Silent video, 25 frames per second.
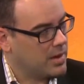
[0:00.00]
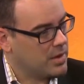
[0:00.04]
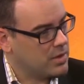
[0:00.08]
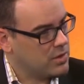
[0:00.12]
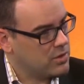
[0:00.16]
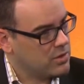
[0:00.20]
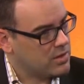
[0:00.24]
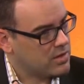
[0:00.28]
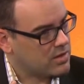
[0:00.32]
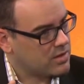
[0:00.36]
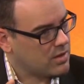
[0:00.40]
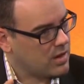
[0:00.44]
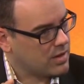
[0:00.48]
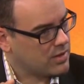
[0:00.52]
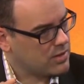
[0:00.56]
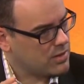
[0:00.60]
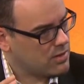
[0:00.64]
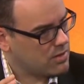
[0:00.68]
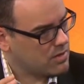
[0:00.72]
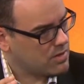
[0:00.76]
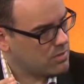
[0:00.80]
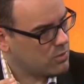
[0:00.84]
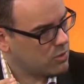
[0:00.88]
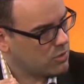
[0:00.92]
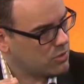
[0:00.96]
you decide to
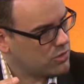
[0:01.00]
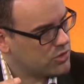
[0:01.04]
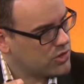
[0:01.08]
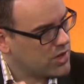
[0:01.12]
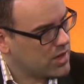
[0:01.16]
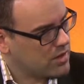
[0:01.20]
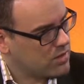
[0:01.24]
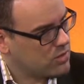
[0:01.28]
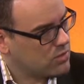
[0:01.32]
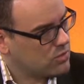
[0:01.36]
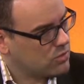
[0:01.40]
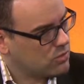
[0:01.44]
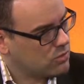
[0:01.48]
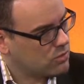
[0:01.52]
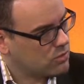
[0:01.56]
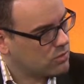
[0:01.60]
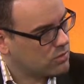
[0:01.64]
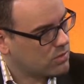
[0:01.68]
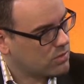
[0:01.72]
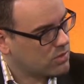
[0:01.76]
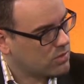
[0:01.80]
use a more gentle